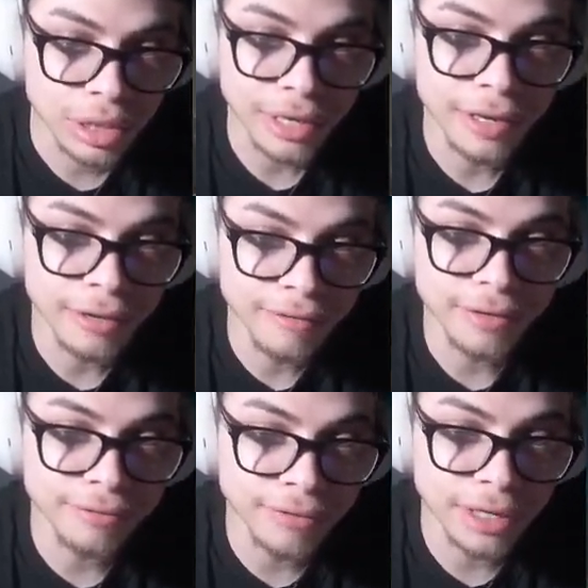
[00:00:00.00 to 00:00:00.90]
If he
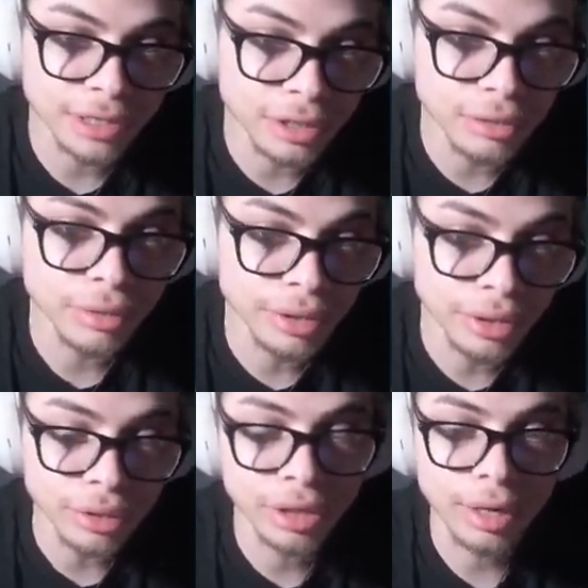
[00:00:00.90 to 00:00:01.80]
finds you on
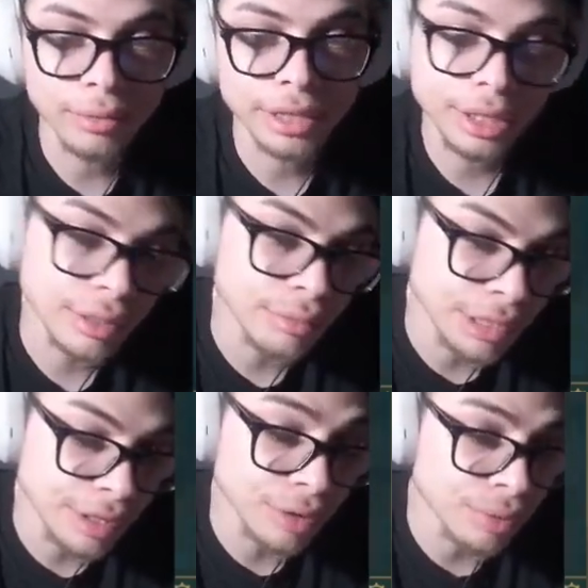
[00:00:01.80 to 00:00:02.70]
your camps, he can
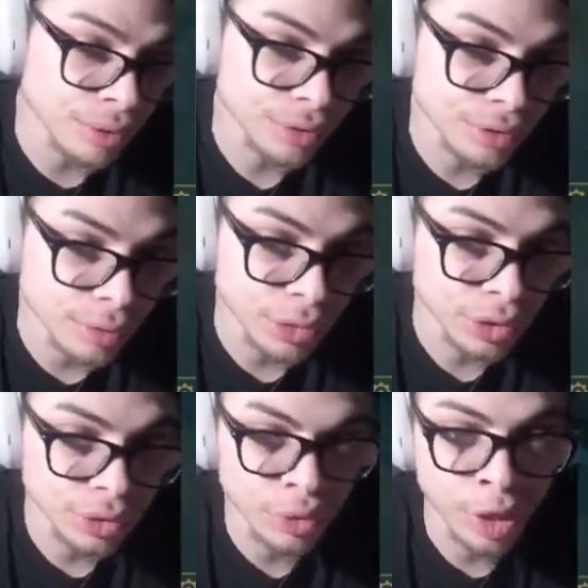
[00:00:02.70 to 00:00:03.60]
beat you in a
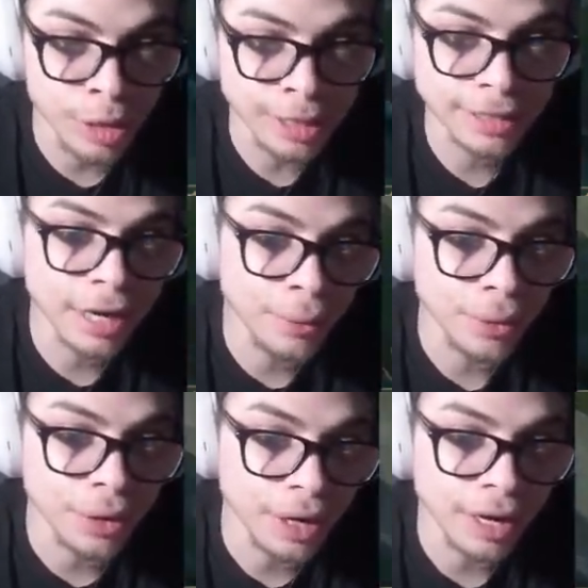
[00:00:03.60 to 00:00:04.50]
skirmish. Okay, that's kind
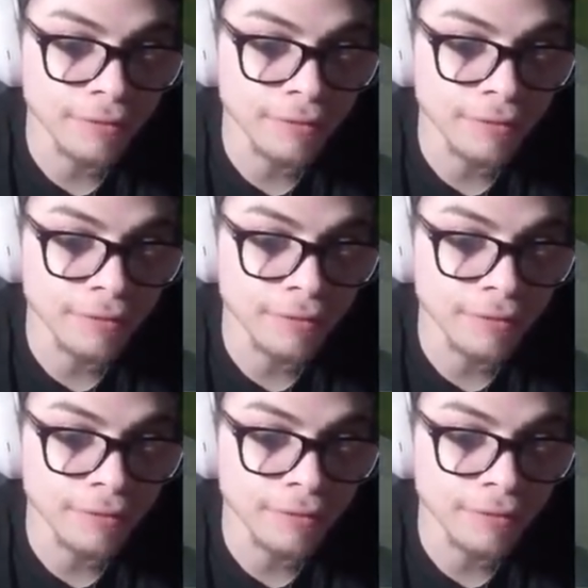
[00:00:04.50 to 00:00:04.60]
of